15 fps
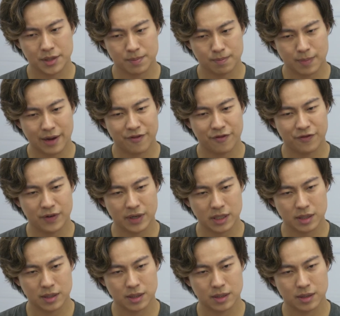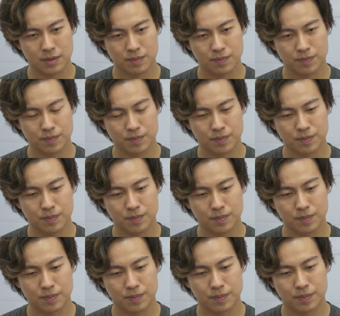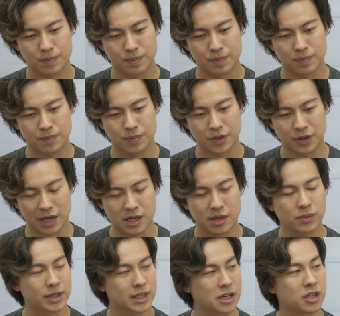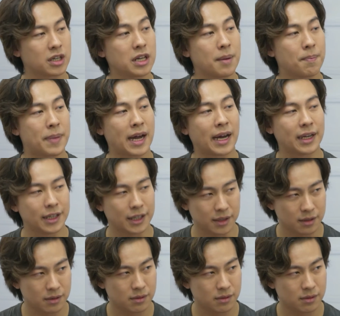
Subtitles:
my first production was actually a pilot